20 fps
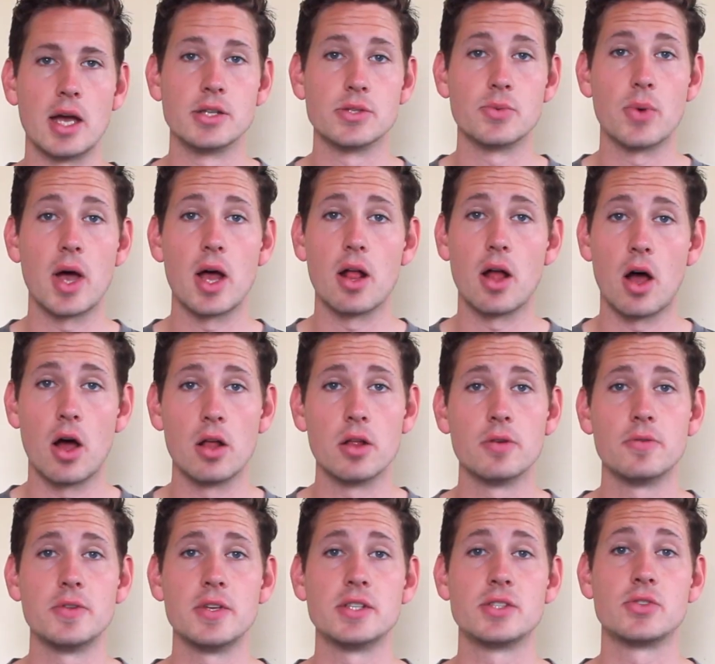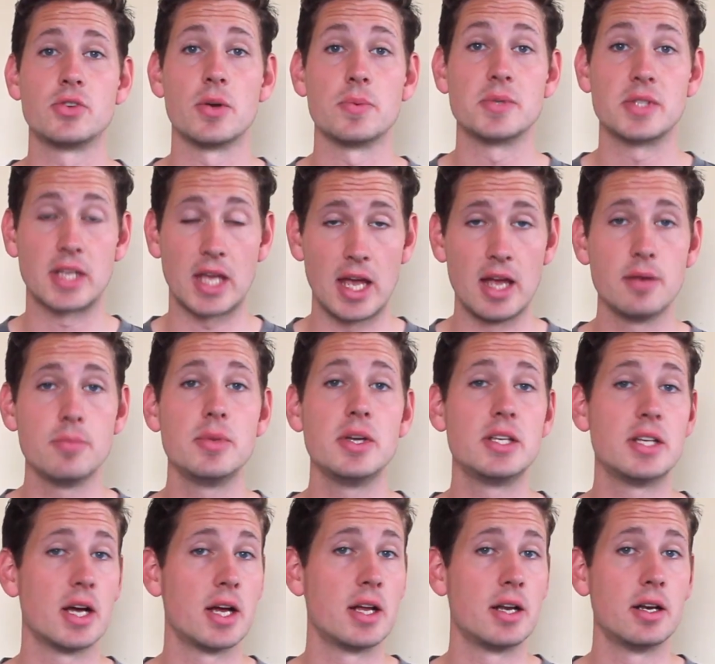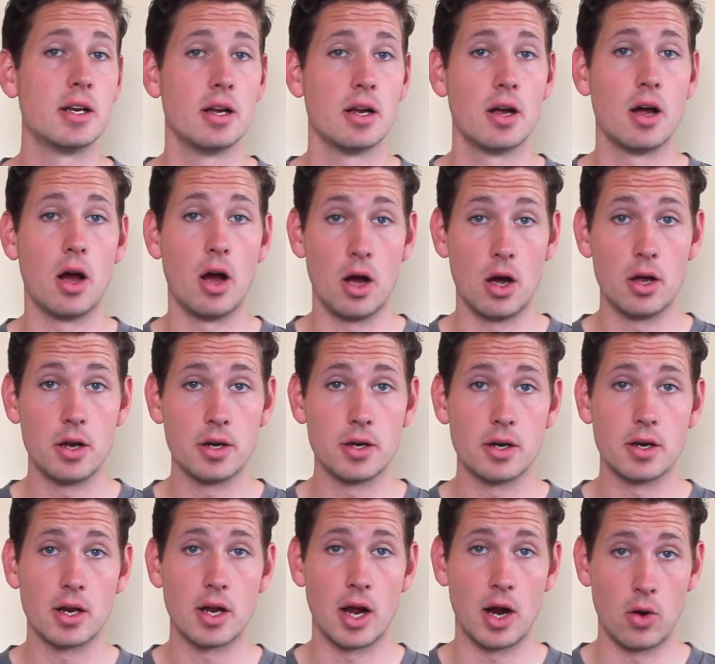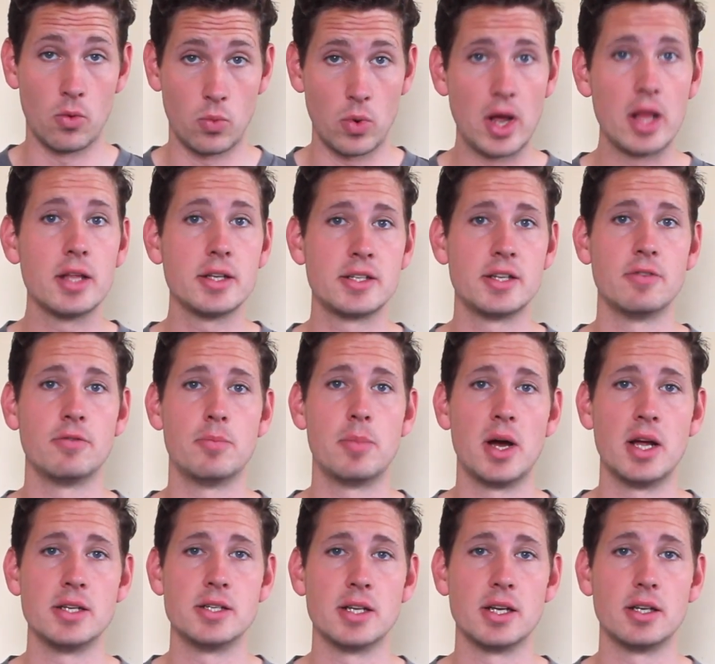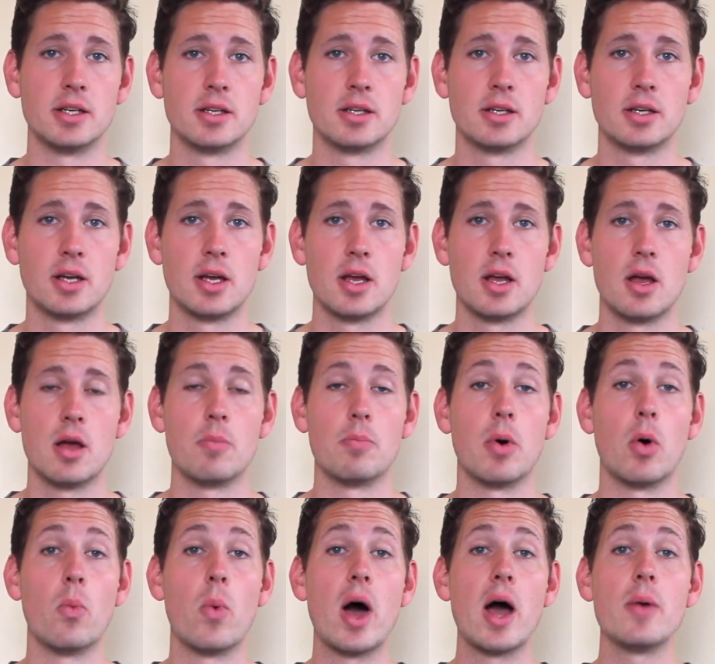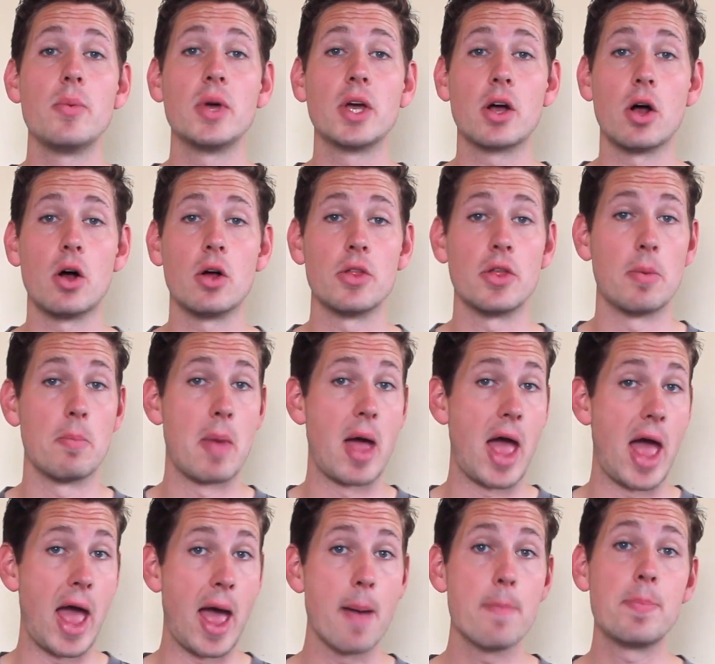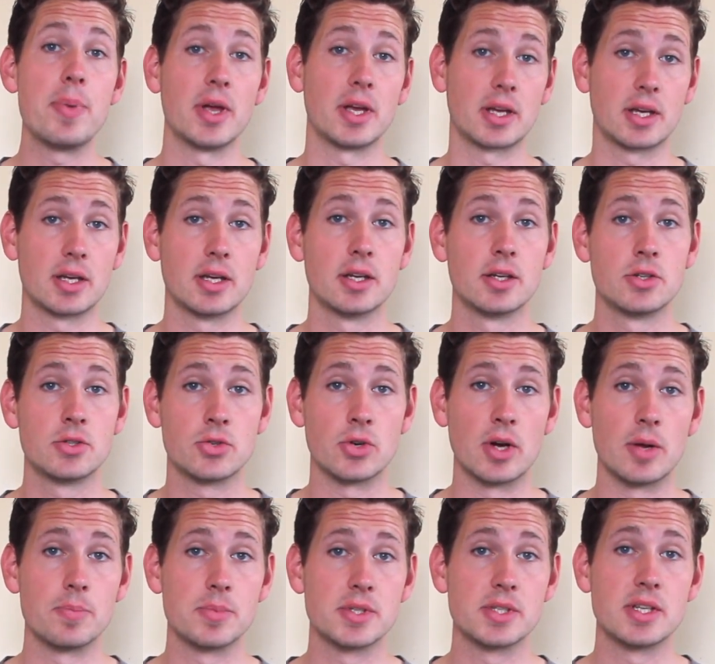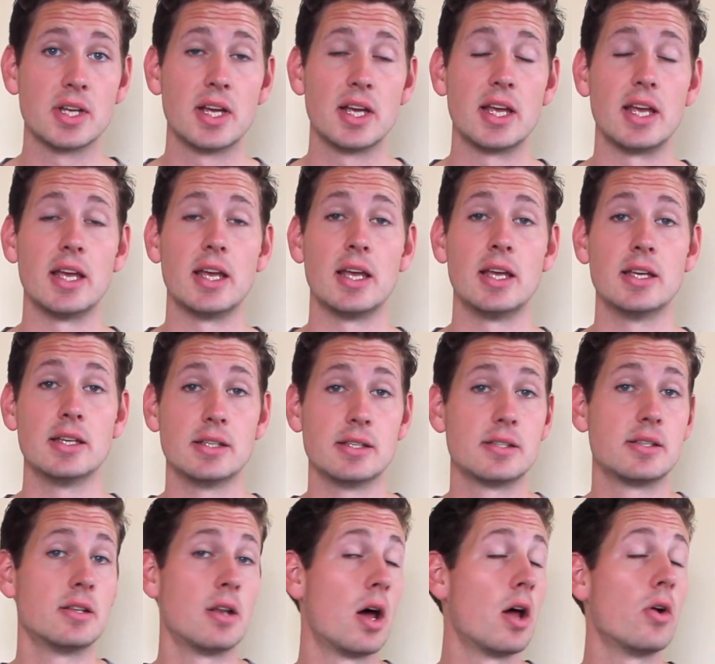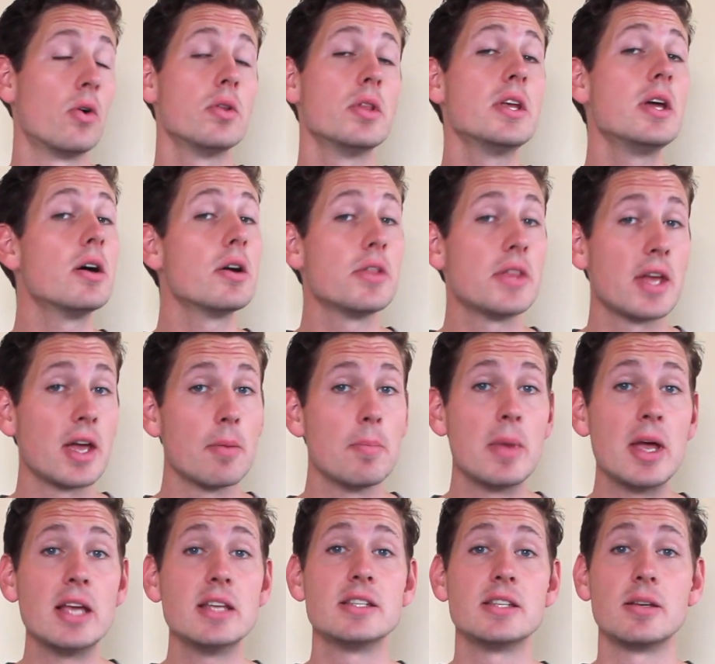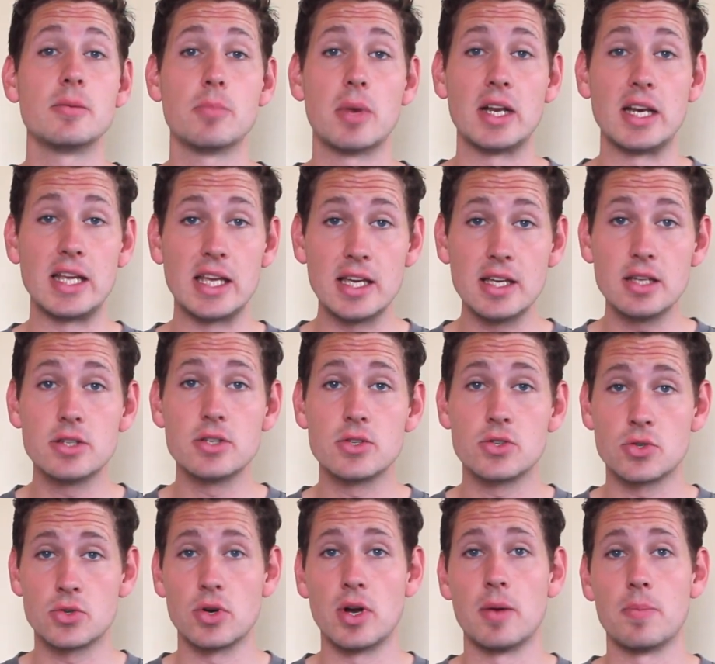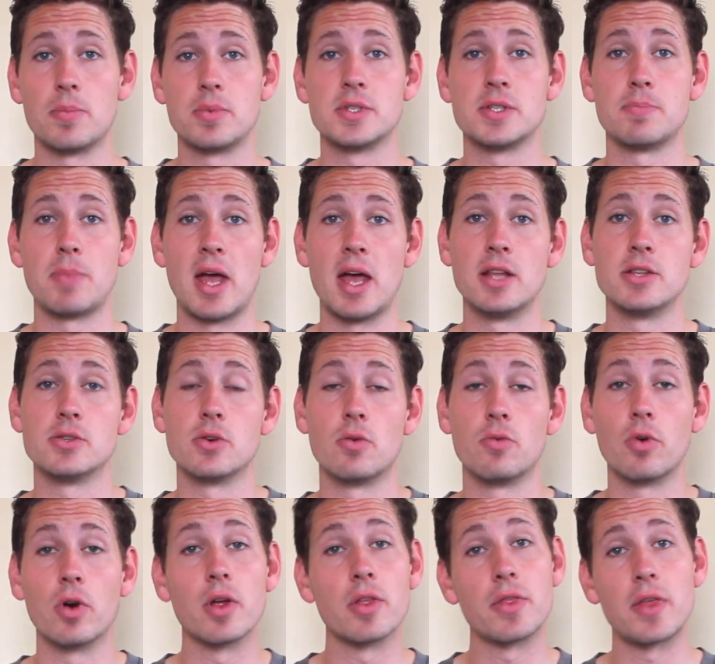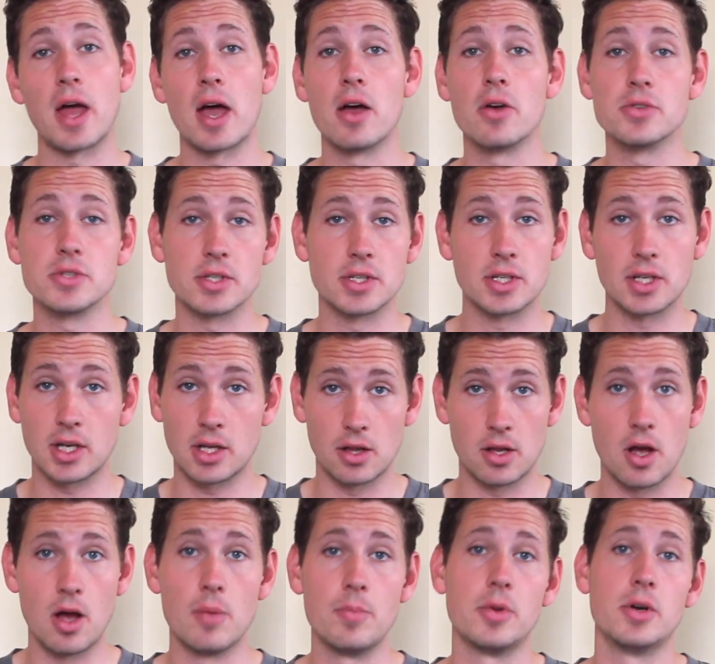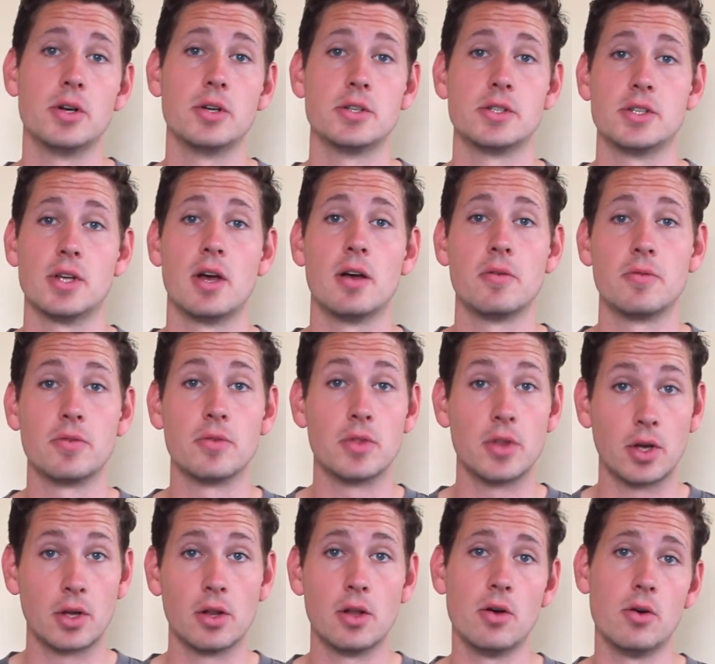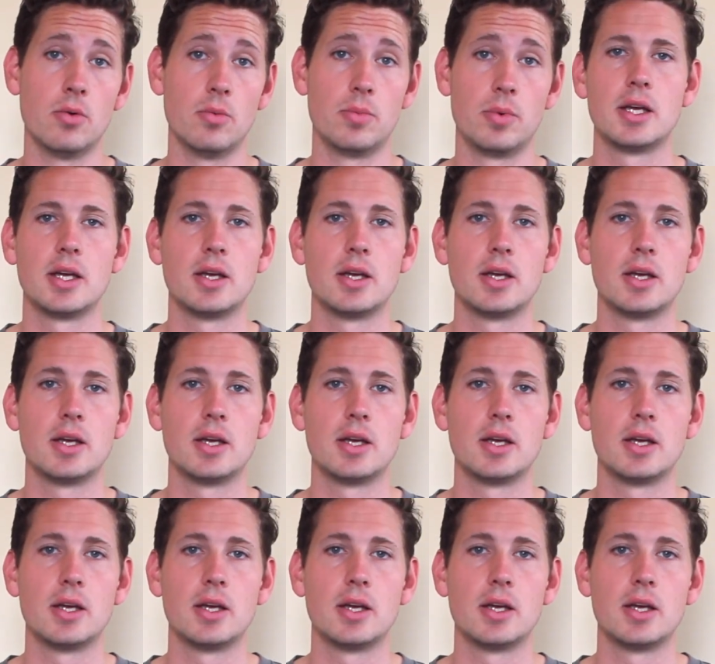As well, all of these trips can be done on a relative budget, but why we call them epic trips is not only are they amazing, but each trip spans over 1,000 kilometers of the globe.